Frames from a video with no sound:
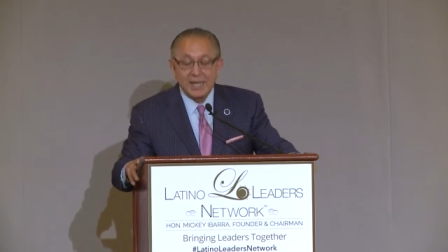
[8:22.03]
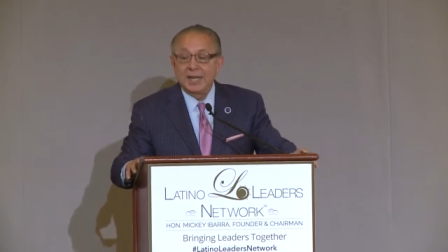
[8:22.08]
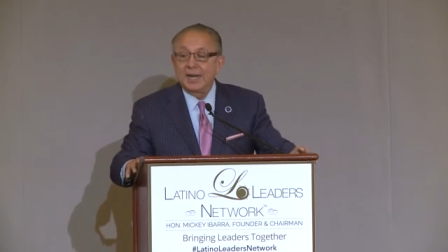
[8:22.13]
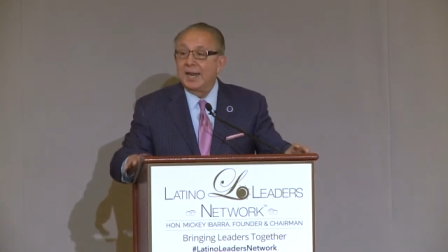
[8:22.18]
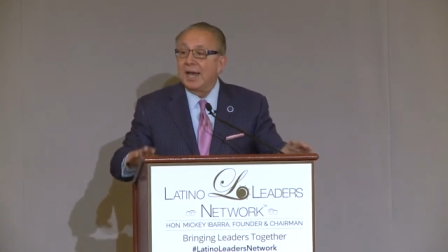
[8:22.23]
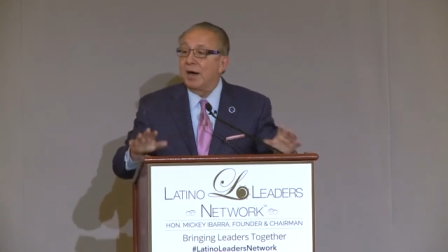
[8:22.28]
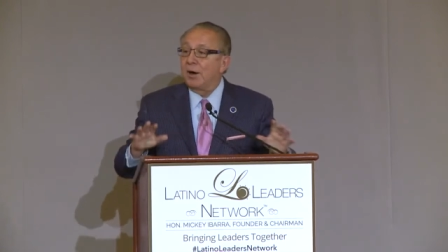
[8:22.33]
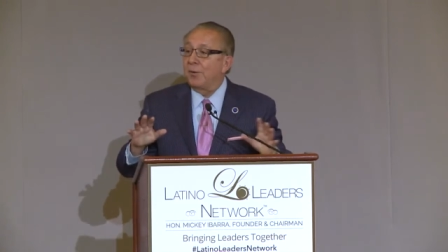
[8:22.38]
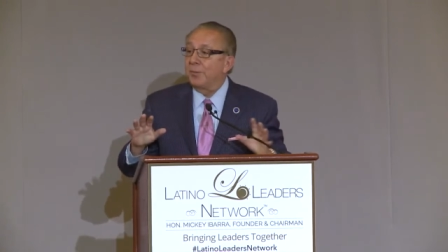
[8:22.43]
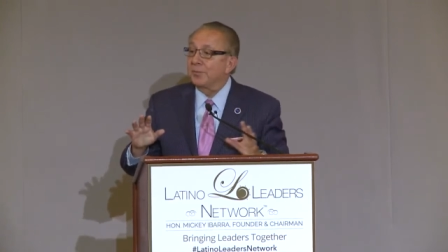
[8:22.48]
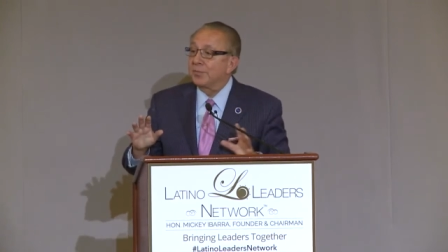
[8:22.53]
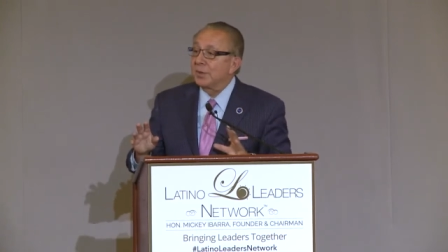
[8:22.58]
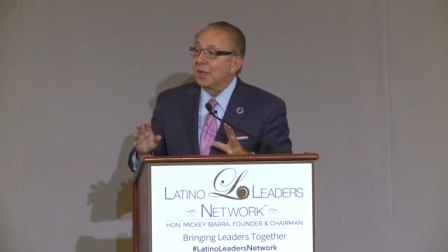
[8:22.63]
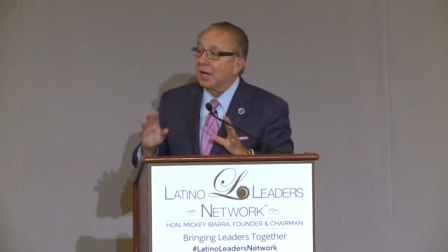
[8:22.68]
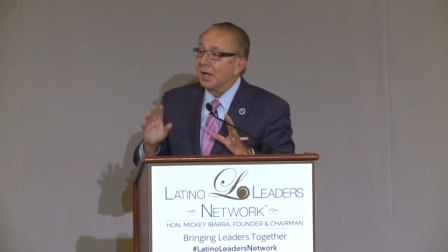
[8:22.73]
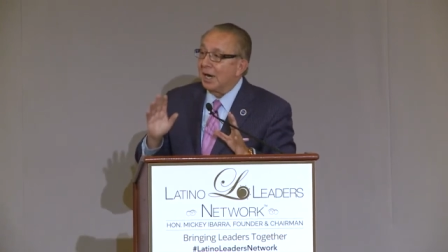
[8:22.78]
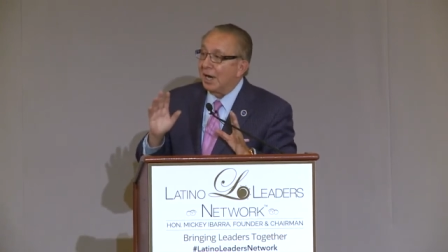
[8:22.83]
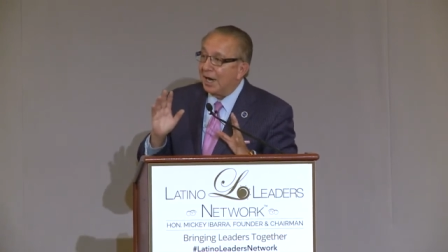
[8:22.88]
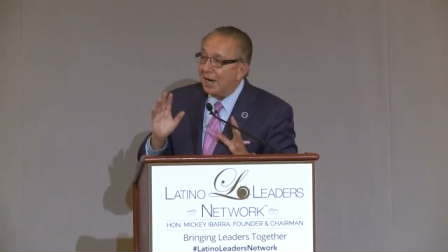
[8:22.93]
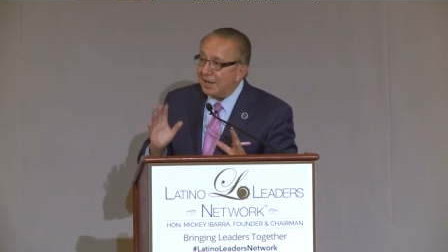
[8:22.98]
Now,
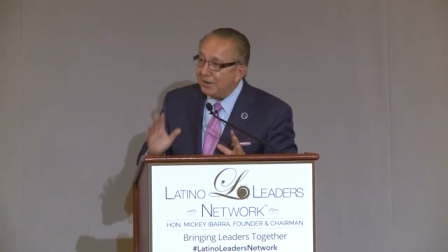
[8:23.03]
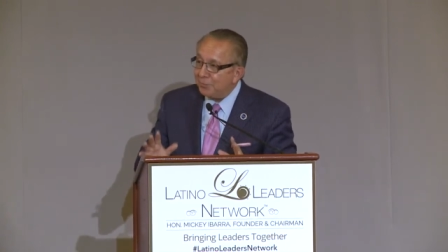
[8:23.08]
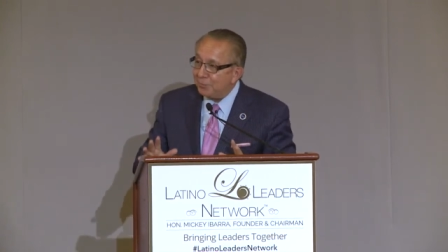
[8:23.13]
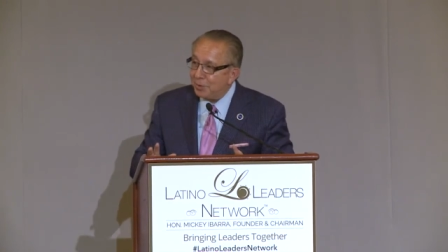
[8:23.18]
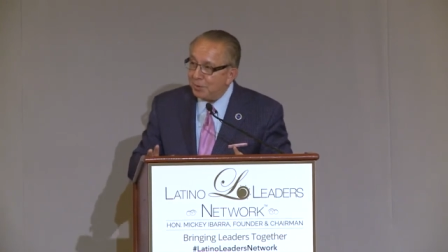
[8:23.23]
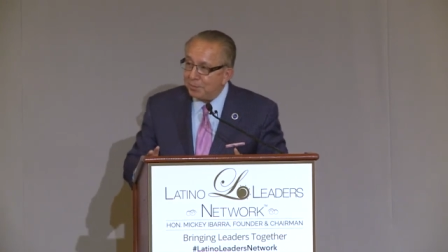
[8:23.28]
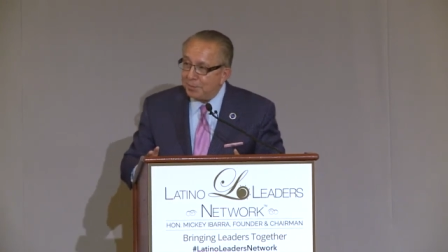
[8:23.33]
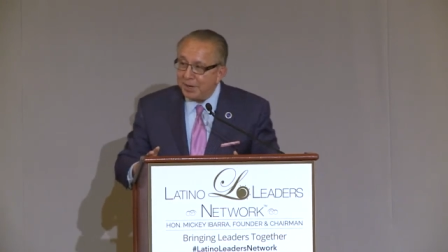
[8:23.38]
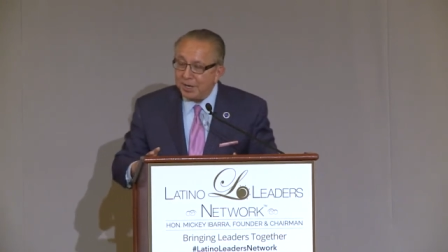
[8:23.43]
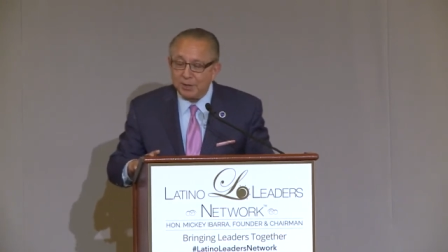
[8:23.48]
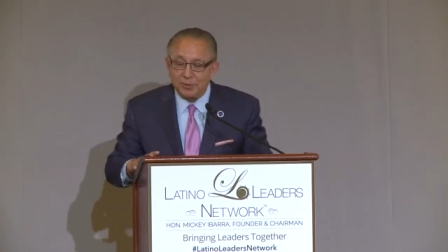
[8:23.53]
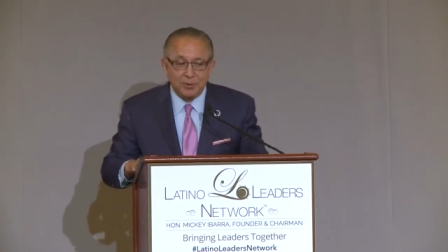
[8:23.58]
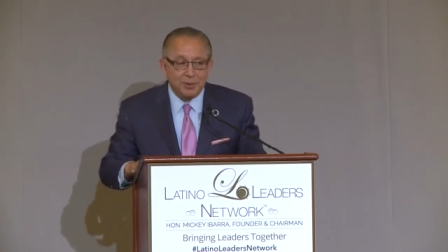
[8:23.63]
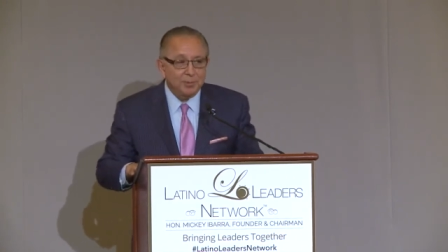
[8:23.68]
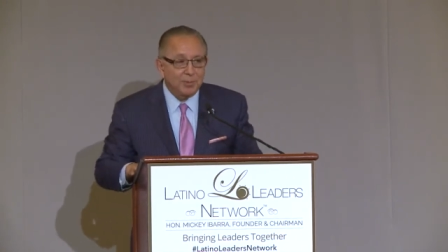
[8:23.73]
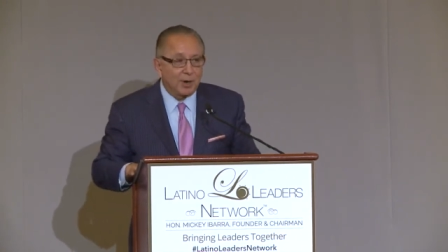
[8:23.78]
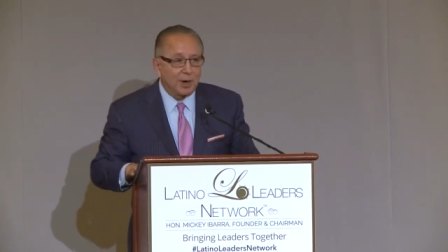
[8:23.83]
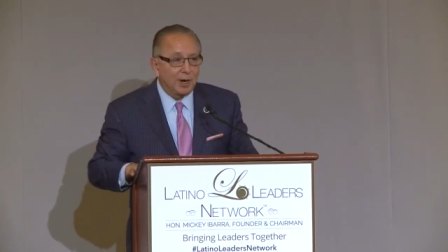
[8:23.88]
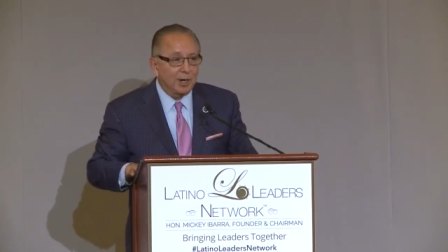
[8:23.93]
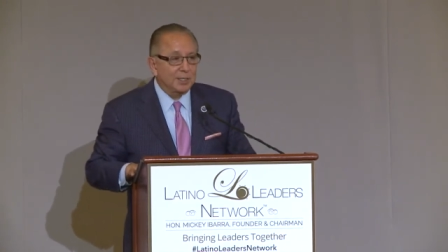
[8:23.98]
I've prepared
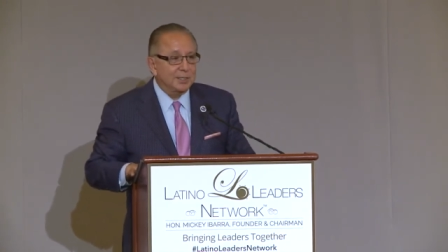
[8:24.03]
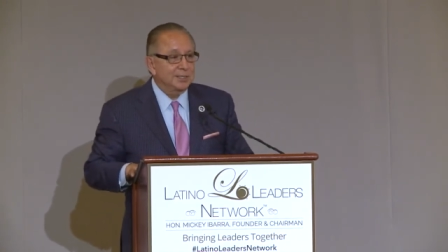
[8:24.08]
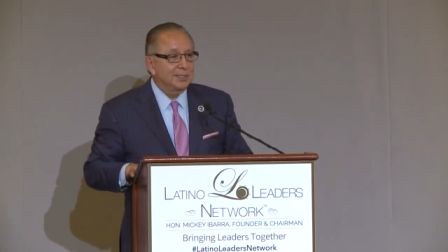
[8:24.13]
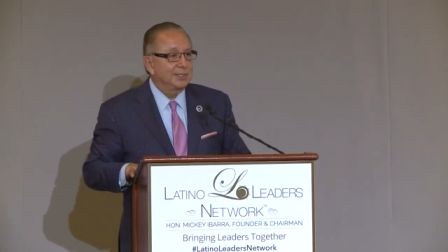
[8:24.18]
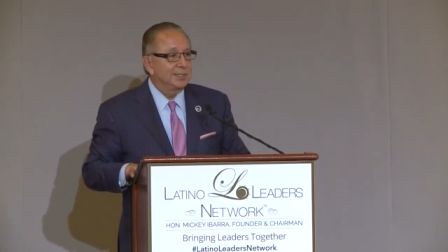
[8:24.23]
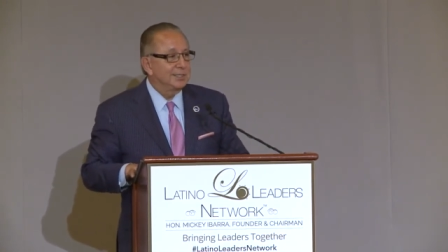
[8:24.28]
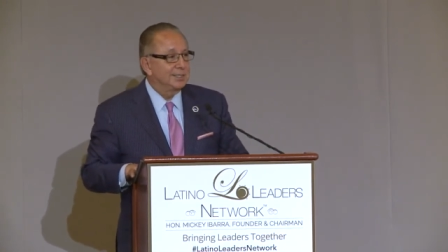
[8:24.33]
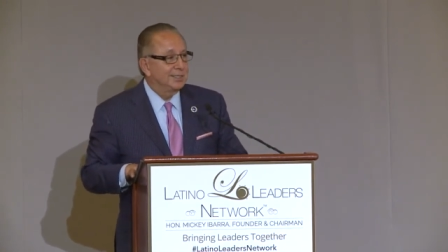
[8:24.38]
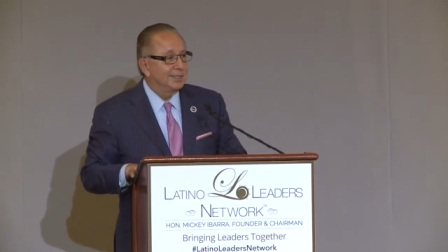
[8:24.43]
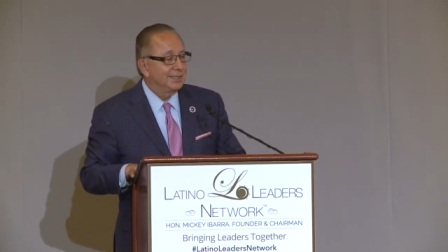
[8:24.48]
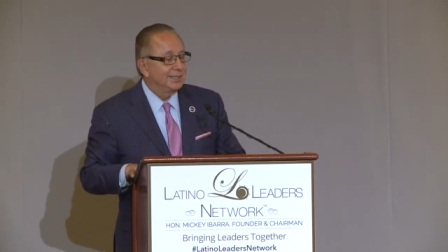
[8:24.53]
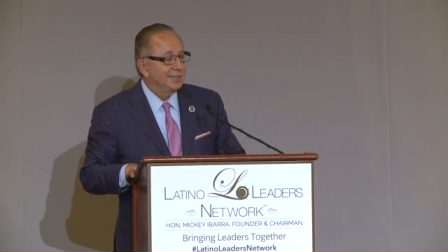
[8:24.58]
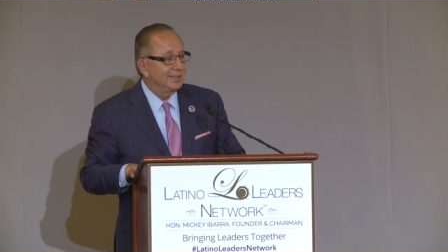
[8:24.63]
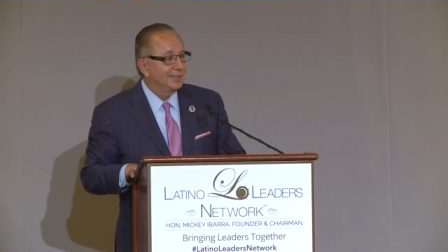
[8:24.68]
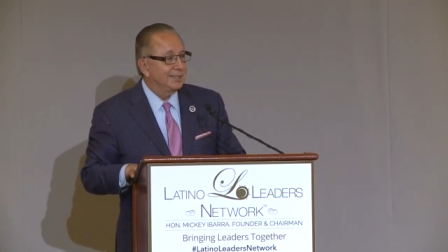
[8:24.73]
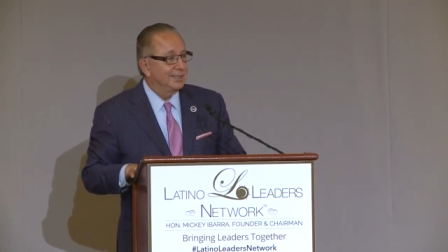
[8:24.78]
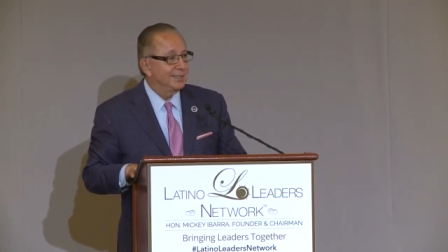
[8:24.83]
remarks.